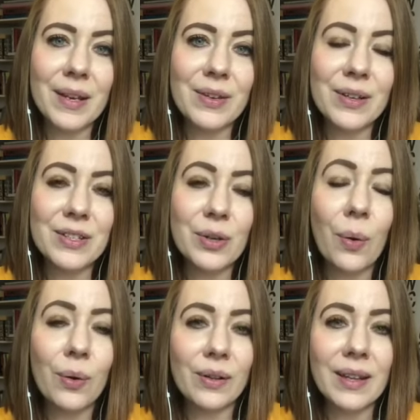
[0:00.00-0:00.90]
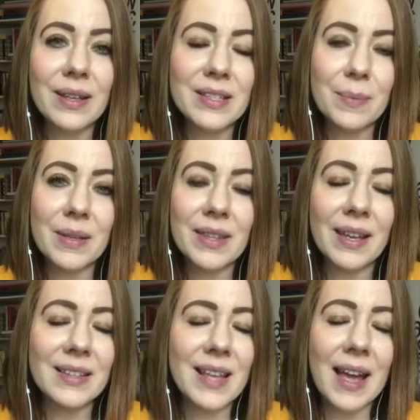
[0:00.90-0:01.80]
and you can totally submit
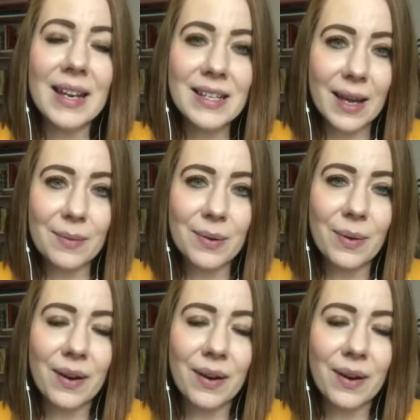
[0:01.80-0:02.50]
things anytime you